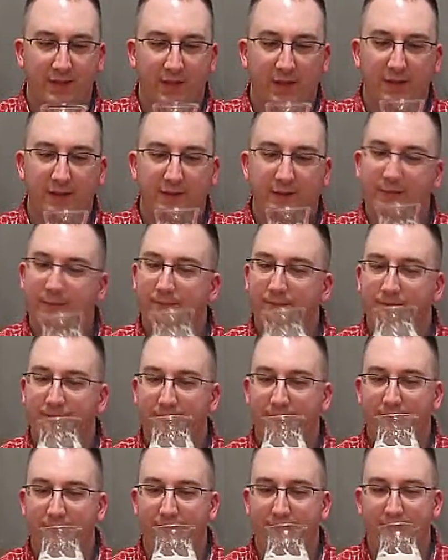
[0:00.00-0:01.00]
Um,
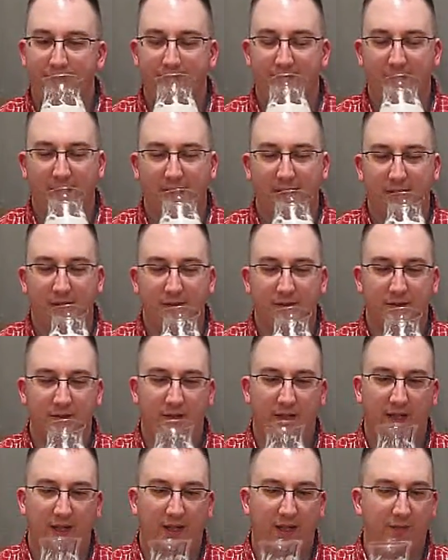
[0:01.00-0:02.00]

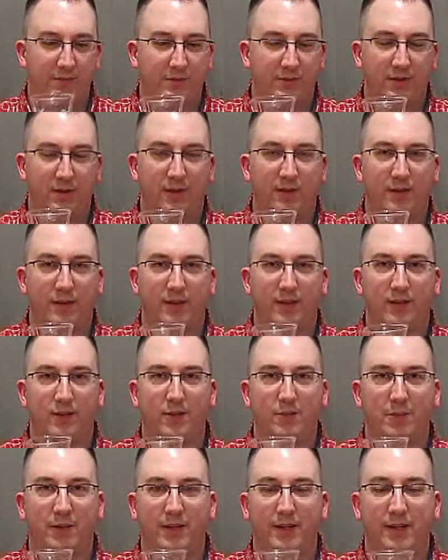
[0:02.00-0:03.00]
I'm just going to take a little
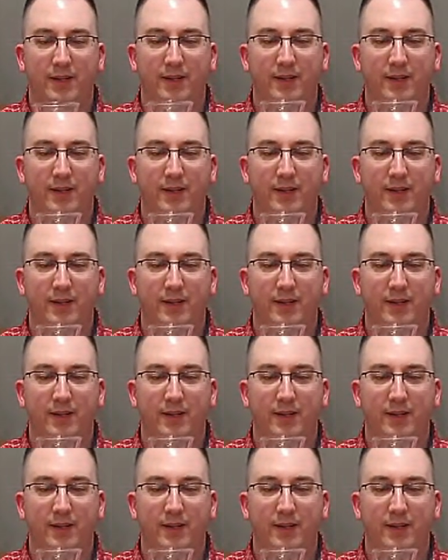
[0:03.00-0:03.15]
break